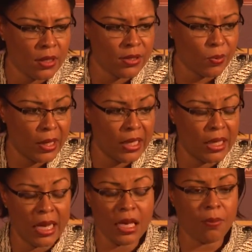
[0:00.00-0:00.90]
to win
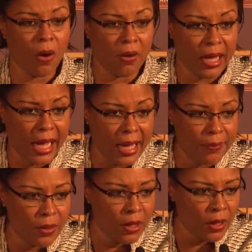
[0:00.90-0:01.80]
any ball
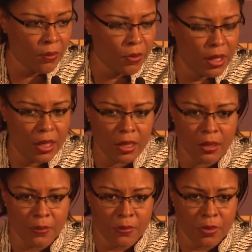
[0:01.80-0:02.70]
game when